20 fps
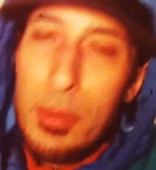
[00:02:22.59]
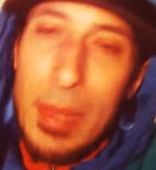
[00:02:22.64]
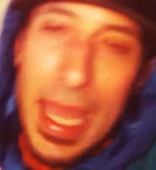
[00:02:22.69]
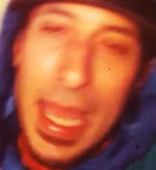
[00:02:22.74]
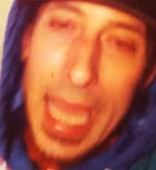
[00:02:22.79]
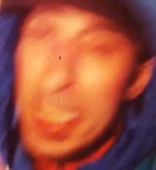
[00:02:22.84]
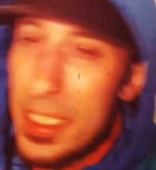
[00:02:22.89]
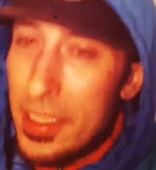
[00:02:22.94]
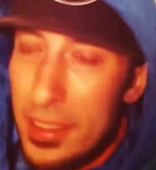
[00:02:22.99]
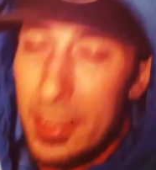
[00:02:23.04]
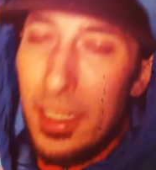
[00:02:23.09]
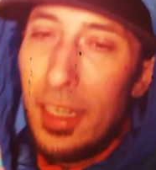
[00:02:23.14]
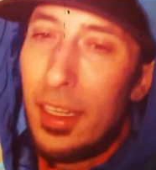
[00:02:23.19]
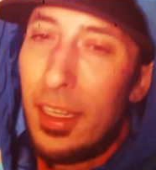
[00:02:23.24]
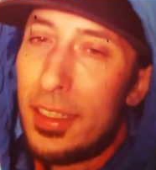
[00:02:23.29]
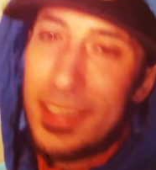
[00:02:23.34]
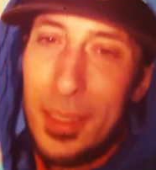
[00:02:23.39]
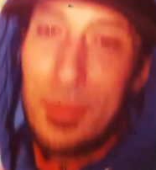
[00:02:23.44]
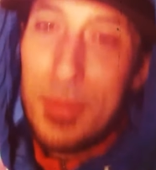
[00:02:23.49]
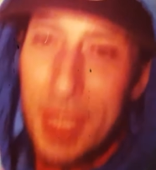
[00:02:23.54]
match
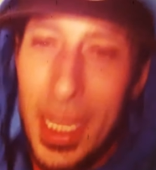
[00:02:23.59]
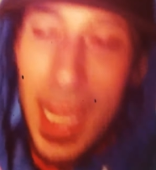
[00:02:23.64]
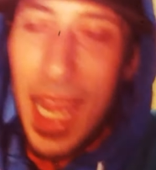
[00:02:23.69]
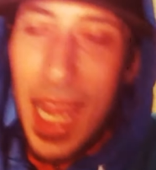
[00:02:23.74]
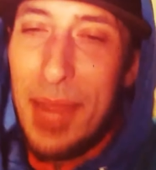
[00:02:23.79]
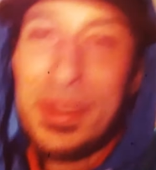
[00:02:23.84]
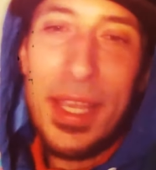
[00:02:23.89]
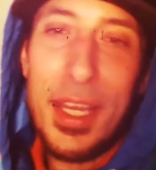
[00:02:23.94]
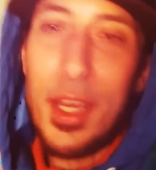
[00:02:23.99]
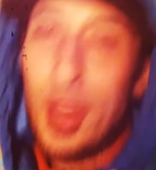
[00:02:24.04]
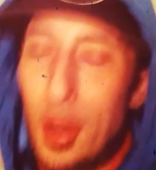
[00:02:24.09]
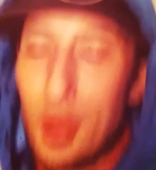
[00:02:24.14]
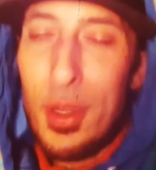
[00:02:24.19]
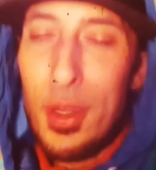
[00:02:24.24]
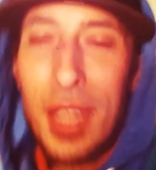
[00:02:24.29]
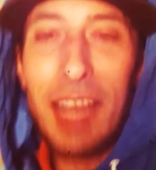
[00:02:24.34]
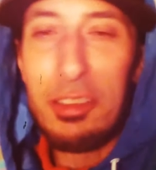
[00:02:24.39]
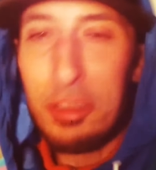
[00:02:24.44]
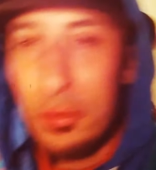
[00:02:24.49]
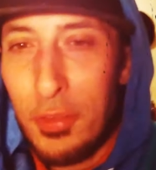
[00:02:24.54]
sometimes. I know
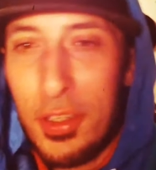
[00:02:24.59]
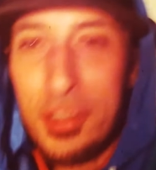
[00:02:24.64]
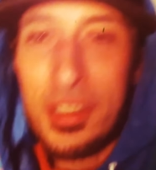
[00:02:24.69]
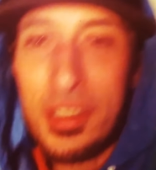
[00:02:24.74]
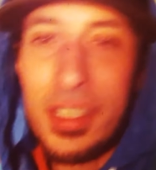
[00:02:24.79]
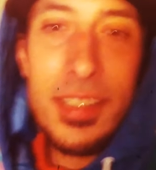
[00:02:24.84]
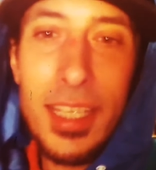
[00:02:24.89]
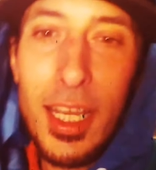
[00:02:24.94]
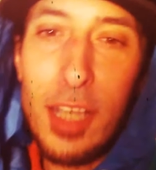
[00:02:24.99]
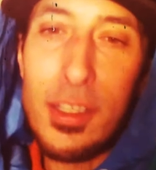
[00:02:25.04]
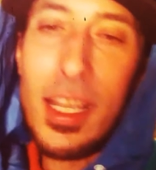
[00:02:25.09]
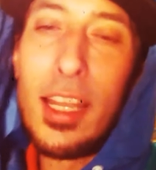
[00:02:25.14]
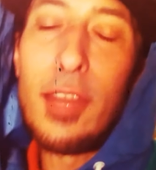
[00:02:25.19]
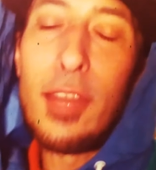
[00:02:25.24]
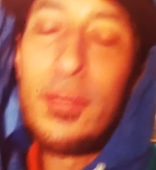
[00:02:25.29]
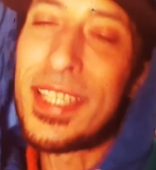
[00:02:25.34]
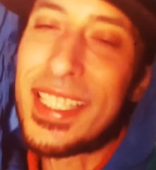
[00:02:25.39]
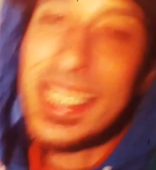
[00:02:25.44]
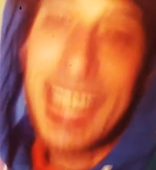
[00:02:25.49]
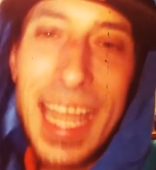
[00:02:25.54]
controversy sells. I love
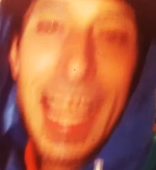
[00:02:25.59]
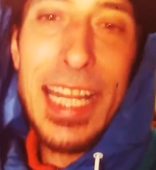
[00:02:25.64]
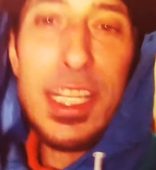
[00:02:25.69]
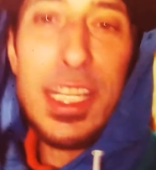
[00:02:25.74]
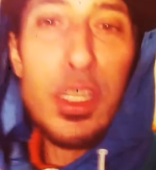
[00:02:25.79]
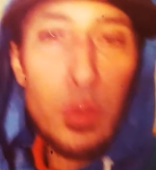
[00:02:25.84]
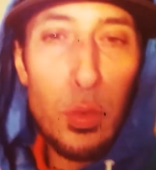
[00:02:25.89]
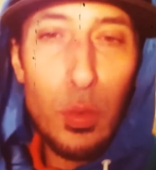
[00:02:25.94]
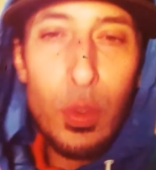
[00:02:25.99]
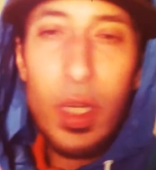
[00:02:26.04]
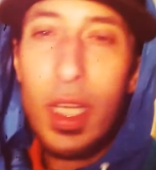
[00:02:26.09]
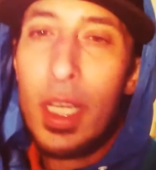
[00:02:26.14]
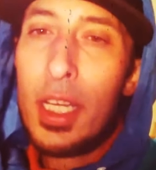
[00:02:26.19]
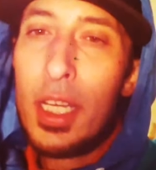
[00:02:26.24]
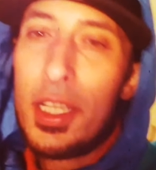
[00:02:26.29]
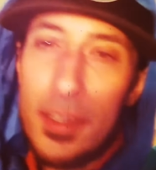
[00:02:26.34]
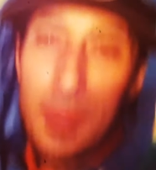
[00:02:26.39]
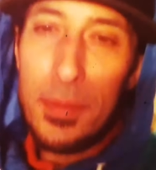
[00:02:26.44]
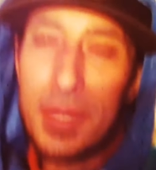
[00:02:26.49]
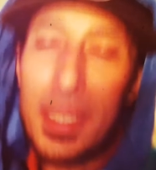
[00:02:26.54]
to see that too
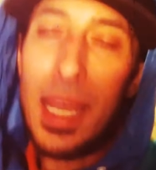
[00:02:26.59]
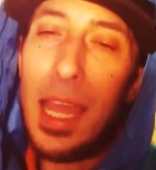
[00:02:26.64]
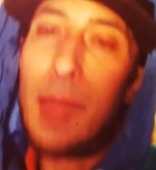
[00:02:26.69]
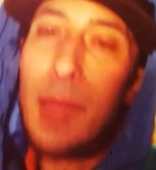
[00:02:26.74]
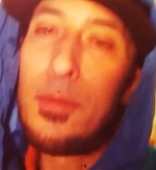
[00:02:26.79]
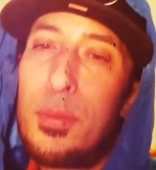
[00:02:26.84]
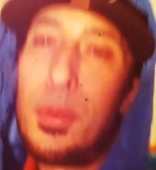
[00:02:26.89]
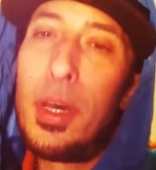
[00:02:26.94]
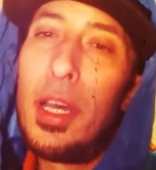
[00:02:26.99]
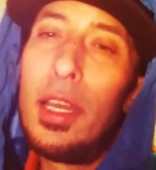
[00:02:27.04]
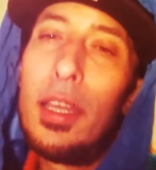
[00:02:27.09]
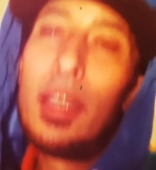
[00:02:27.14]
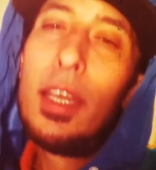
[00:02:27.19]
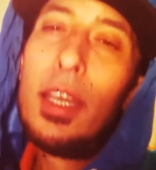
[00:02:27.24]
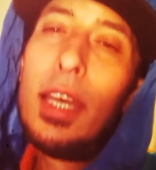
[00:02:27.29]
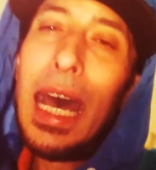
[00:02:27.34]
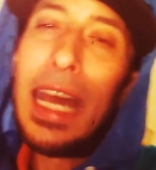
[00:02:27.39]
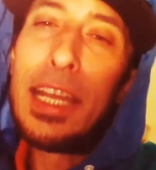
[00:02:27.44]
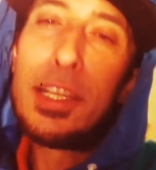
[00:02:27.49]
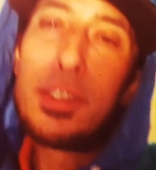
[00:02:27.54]
sometimes, but
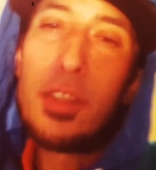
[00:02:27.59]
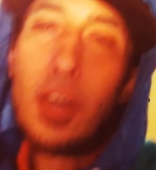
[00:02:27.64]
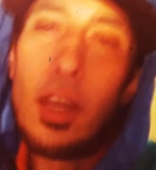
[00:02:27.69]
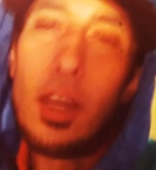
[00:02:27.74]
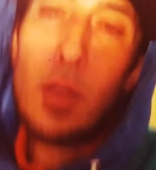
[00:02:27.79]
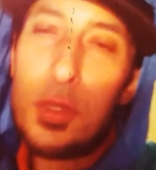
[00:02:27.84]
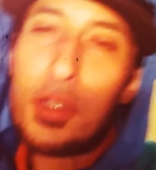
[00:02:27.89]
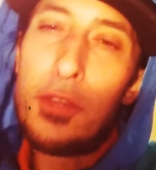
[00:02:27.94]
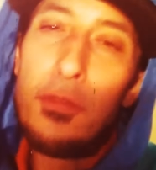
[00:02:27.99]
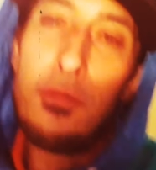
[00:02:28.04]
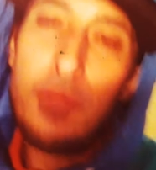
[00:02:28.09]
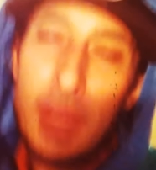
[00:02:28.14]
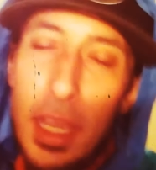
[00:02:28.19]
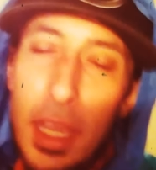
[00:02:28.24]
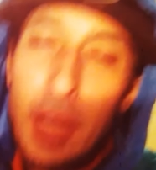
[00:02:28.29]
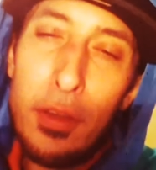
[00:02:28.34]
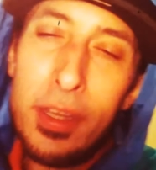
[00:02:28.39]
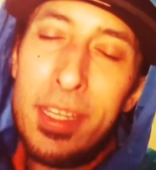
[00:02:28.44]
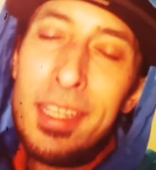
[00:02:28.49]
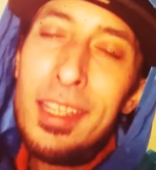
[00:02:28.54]
I just thought it was a
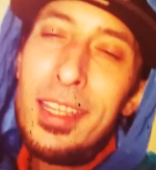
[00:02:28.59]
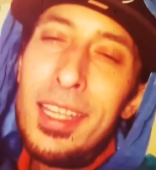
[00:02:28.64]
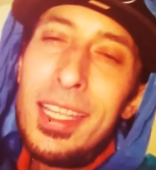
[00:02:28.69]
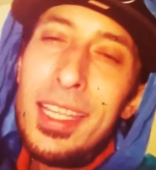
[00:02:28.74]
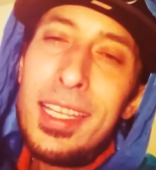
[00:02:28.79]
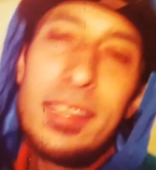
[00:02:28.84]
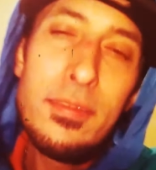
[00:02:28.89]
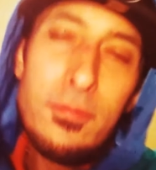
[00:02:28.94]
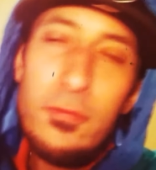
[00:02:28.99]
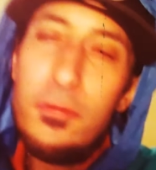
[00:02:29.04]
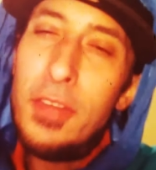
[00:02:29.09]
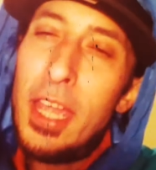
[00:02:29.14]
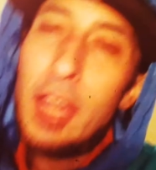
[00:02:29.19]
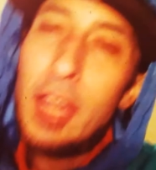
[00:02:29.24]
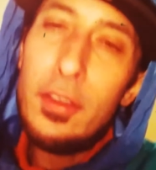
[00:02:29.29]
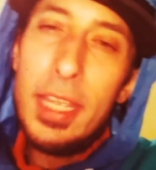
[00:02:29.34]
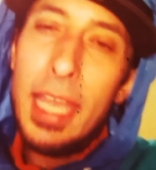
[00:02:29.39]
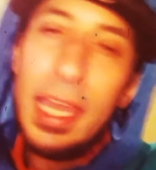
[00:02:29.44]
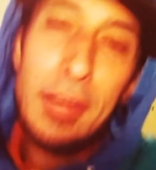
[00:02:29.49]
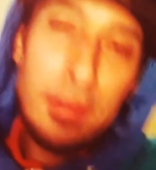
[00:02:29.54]
very,
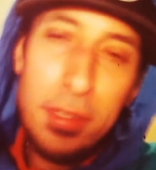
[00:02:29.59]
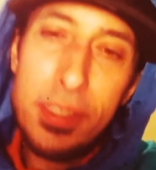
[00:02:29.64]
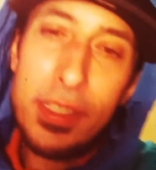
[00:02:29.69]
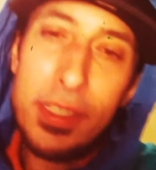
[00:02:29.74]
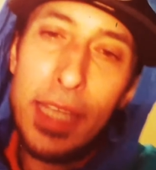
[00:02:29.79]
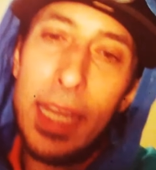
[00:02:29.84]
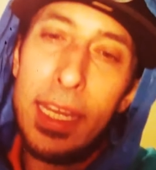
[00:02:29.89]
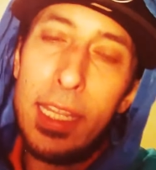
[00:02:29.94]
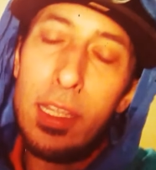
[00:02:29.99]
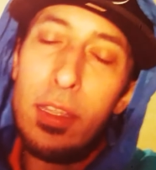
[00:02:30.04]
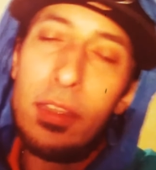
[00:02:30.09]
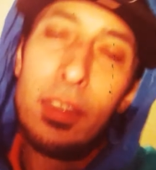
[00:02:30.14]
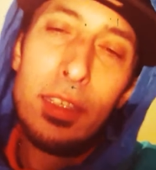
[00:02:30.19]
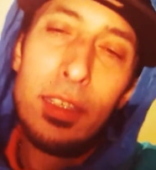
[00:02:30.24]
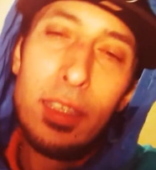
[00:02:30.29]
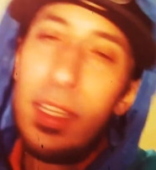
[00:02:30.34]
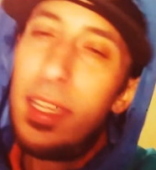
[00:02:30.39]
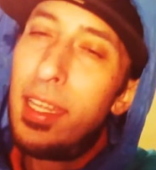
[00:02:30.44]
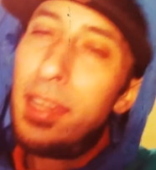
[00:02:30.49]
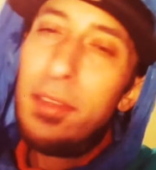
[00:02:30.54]
very entertaining
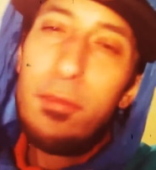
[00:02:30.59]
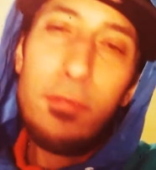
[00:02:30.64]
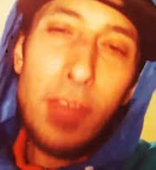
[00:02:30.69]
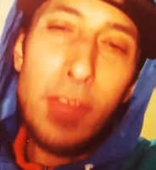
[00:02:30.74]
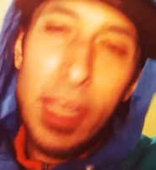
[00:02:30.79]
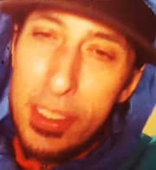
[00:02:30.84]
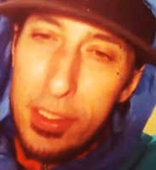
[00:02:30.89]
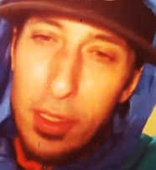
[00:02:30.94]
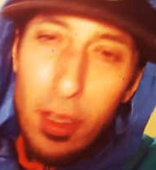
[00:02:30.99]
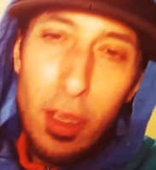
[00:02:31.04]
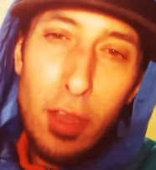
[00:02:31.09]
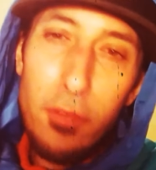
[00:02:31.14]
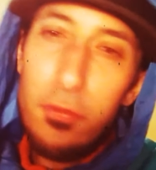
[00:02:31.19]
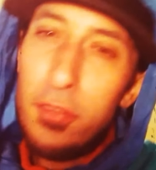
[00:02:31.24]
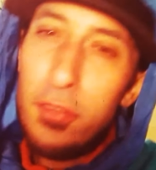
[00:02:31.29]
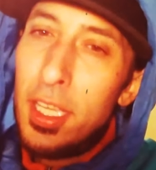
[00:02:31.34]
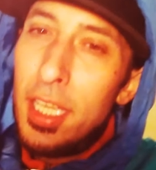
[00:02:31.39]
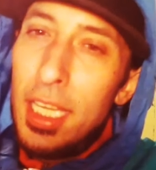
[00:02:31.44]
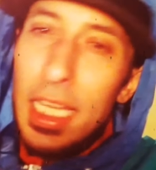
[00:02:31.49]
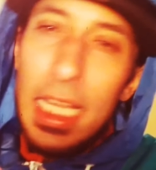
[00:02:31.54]
face-off.
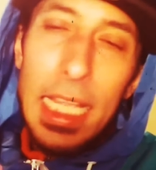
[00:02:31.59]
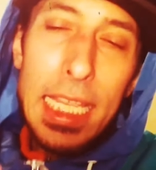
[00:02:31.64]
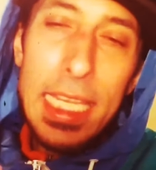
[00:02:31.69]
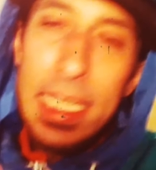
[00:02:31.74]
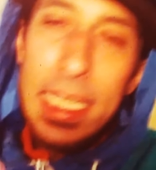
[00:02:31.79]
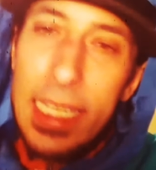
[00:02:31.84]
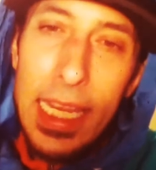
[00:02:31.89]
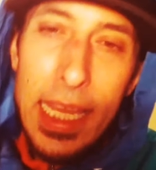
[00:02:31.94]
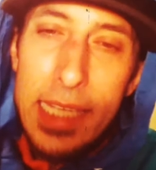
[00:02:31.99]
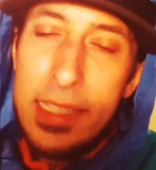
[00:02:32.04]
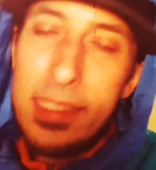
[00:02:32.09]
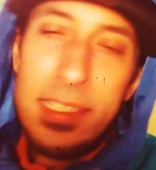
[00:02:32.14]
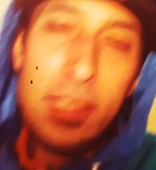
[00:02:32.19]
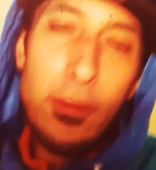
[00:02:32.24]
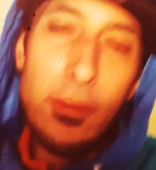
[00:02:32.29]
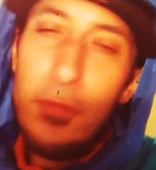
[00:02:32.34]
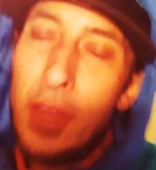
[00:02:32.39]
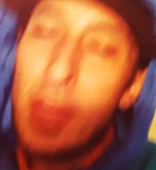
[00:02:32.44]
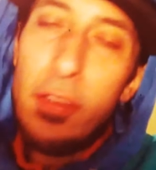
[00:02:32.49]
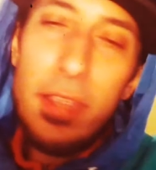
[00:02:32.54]
Ness is a
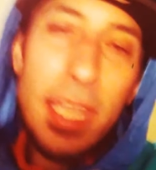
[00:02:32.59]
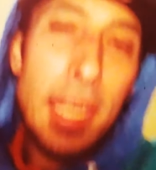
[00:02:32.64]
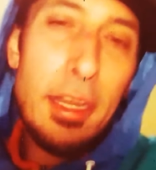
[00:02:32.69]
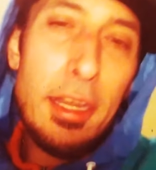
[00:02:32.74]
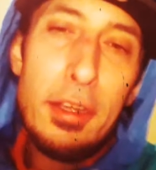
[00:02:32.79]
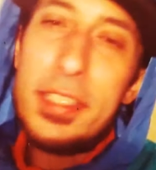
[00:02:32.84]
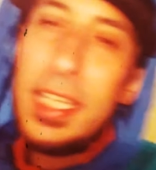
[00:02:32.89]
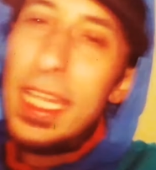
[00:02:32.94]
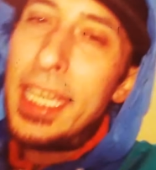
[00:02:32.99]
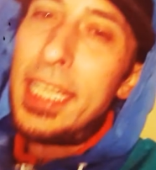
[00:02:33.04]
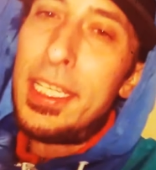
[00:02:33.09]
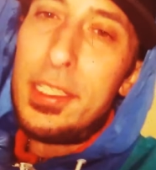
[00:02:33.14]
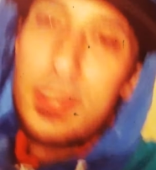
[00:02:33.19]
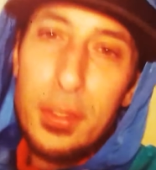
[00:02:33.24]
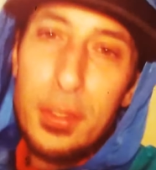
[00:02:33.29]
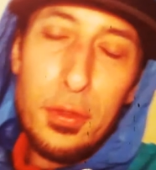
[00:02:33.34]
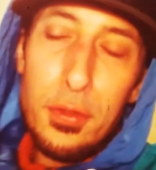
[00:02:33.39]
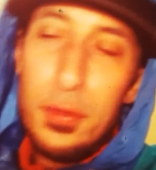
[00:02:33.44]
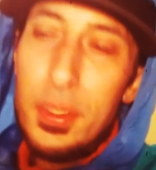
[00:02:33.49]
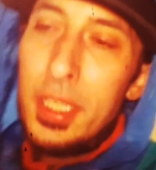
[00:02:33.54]
very entertaining
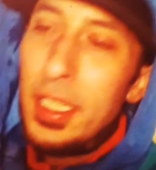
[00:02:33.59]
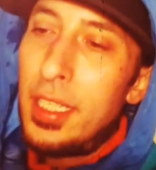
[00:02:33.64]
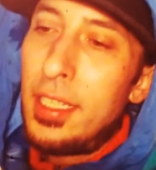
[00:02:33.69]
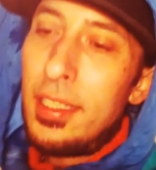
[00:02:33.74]
dude.